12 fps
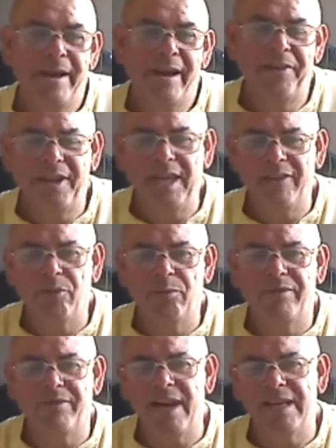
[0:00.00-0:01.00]
I think even
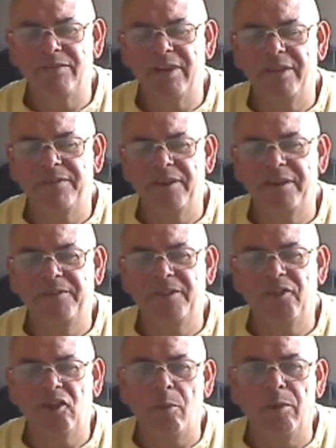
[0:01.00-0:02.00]
with Visory, Fish
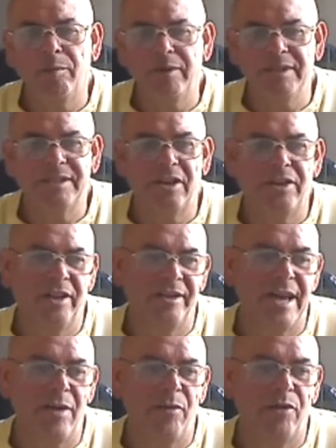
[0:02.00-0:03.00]
for Compliments on a
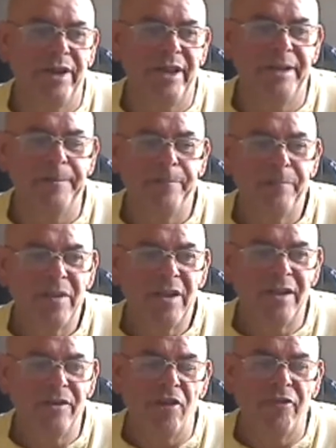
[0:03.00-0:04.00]
downgrade,
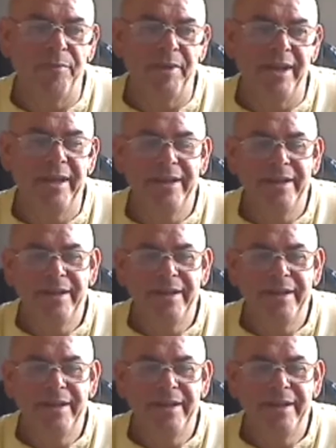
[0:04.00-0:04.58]
and not for me.